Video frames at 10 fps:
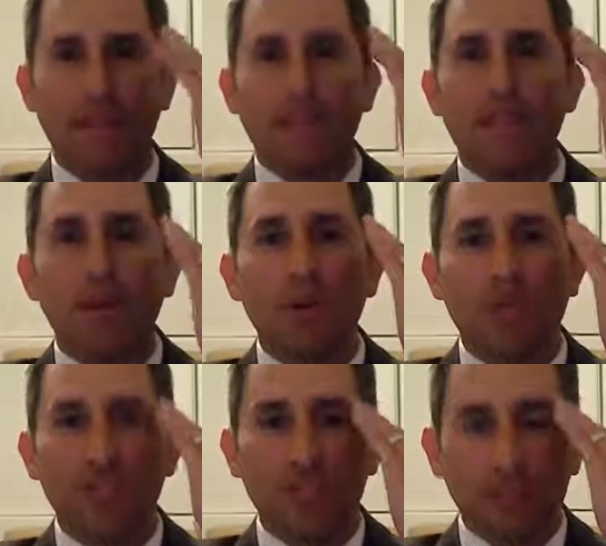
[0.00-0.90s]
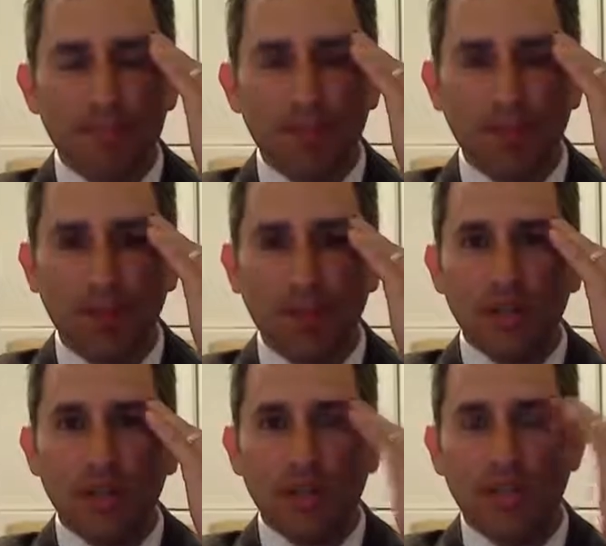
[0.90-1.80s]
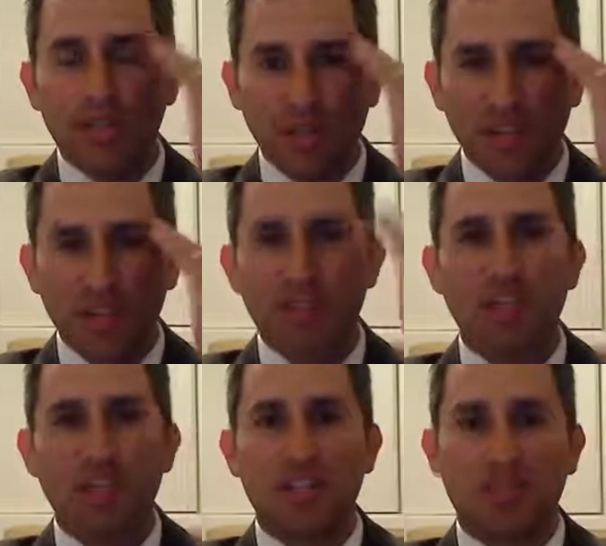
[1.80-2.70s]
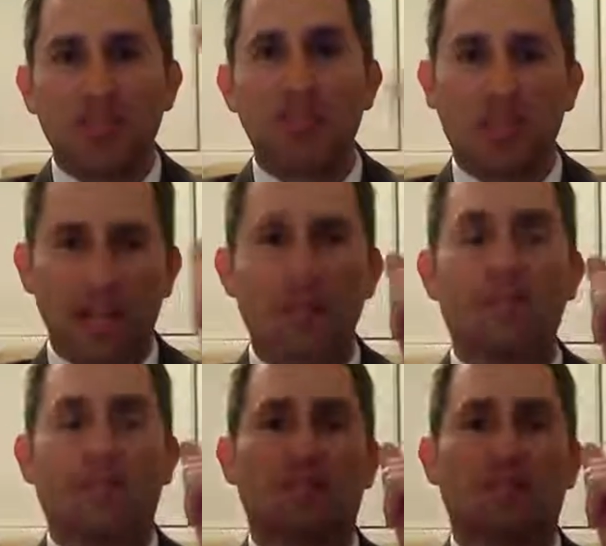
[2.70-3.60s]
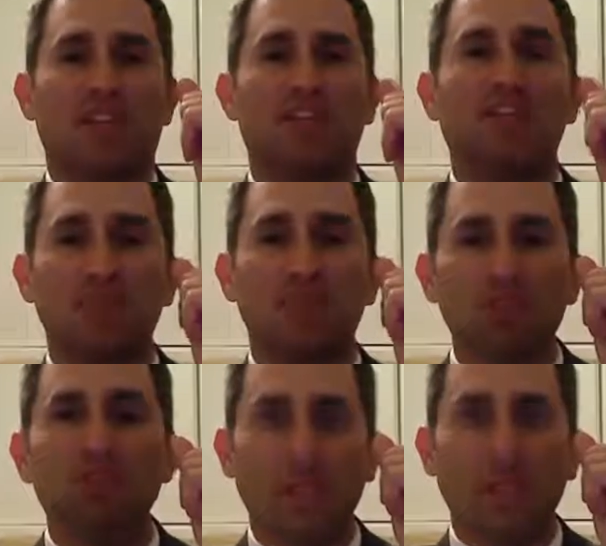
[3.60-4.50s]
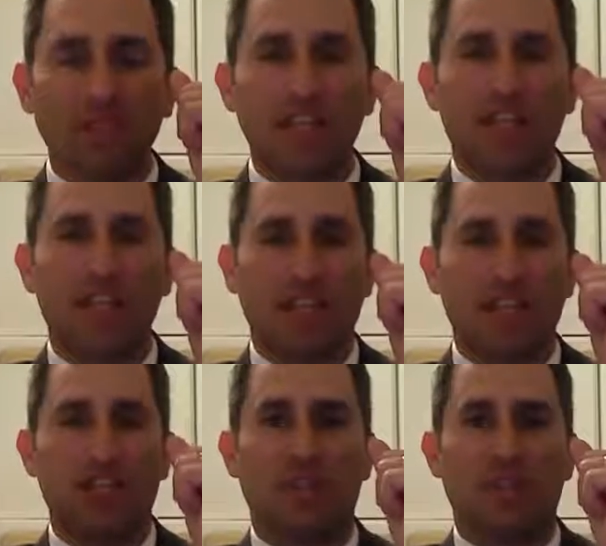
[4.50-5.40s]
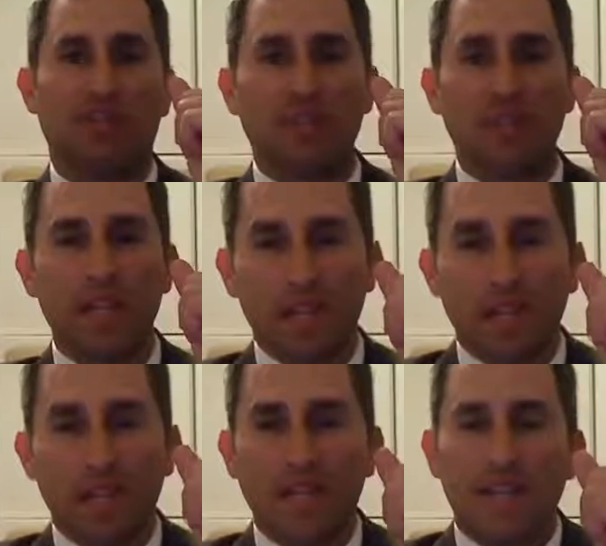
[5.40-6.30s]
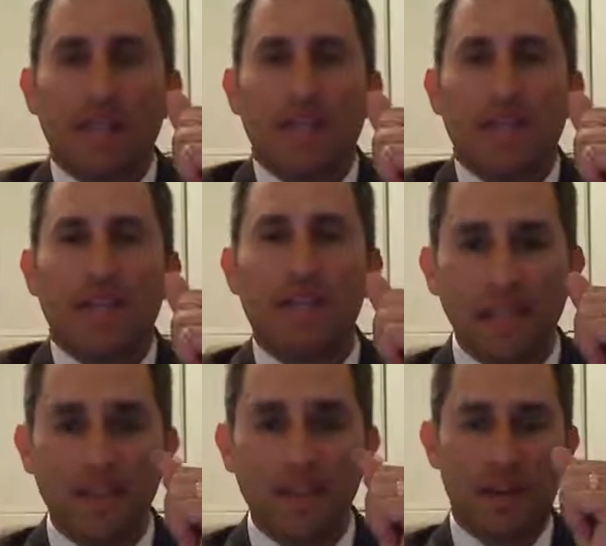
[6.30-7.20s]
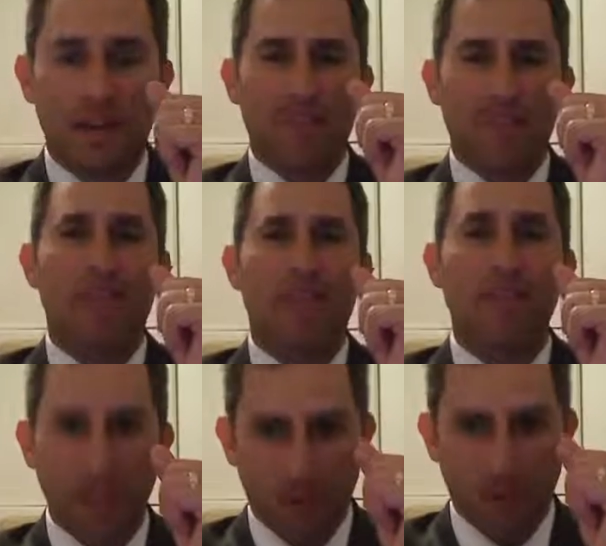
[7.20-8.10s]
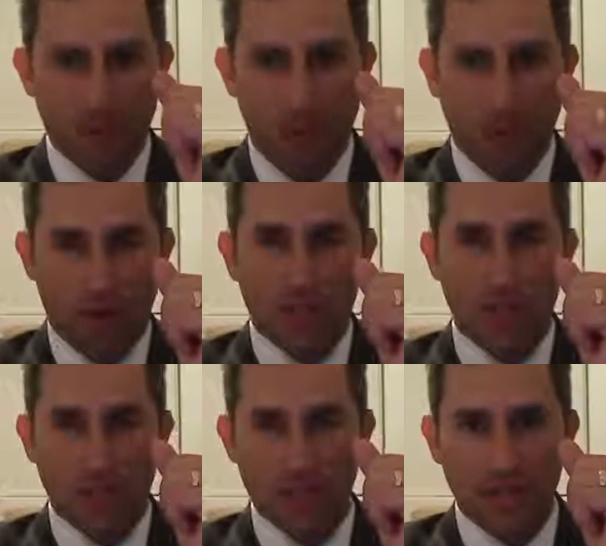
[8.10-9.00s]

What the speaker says: The most simple explanation is the most likely explanation. And the most likely explanation is that the elite in the government think that you're morons.